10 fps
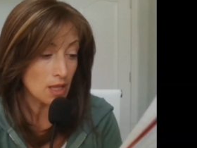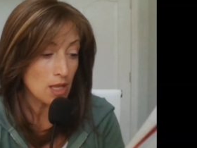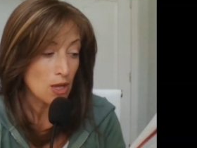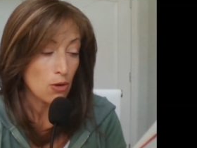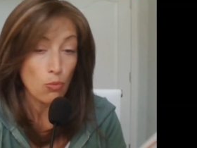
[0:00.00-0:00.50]

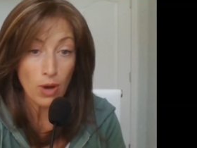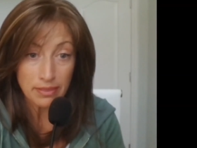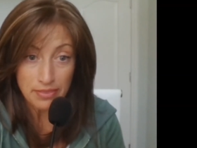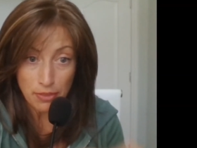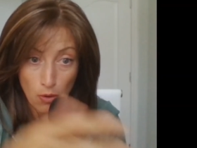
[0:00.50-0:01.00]

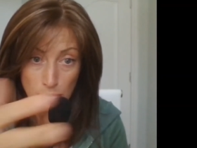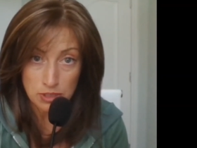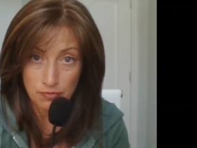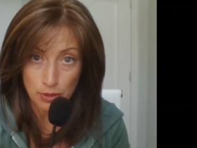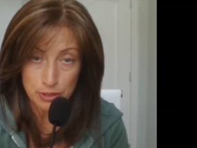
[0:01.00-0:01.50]
What those
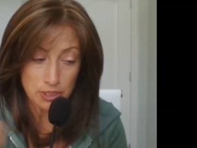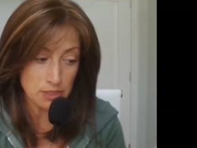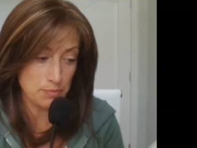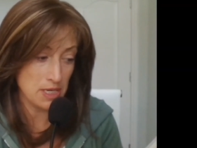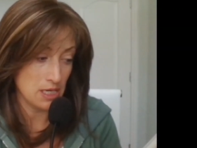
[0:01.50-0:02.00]
verses
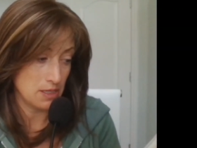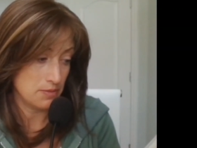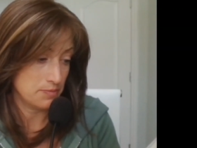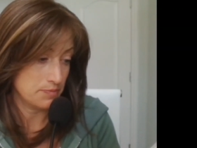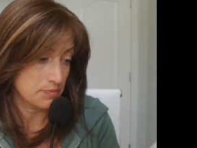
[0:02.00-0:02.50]
mean
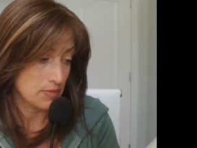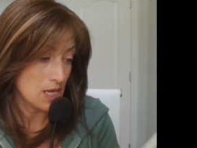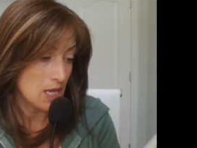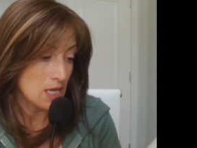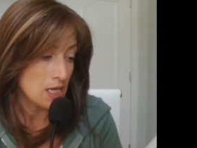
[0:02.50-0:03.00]

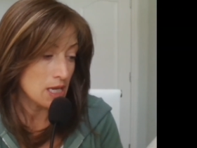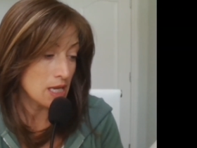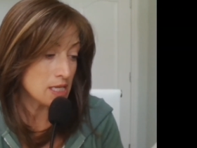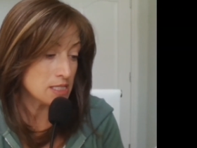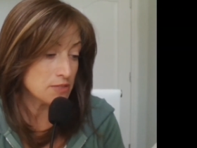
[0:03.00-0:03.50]

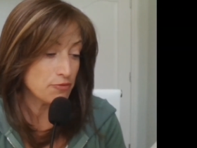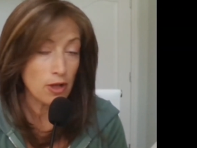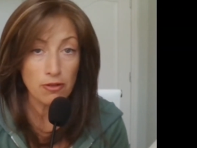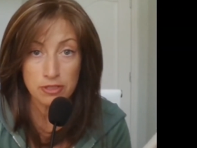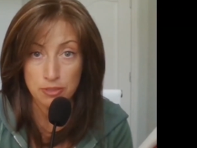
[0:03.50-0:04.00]
is
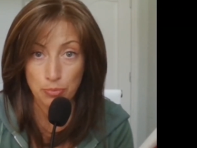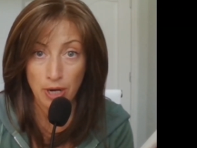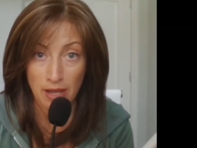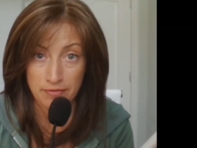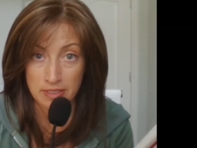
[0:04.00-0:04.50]
false
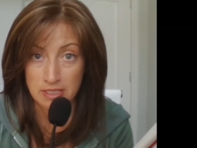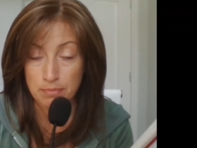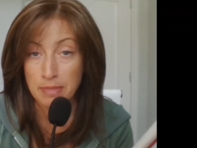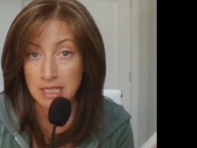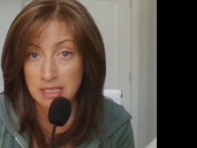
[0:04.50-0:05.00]
prophets
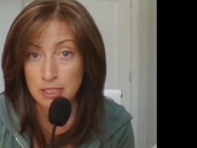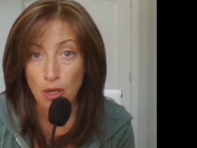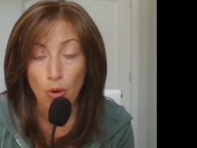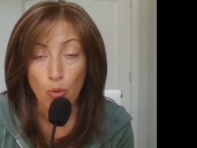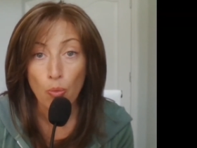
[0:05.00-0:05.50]
means
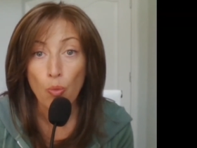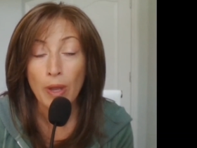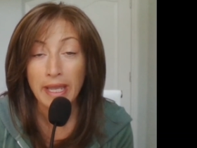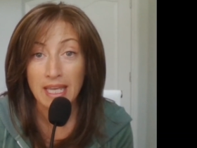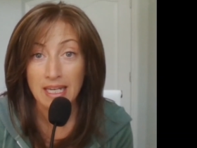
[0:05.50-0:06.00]

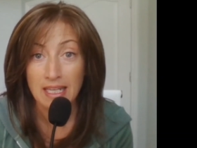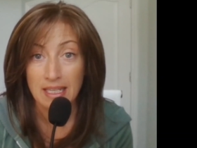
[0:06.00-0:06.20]
wicked.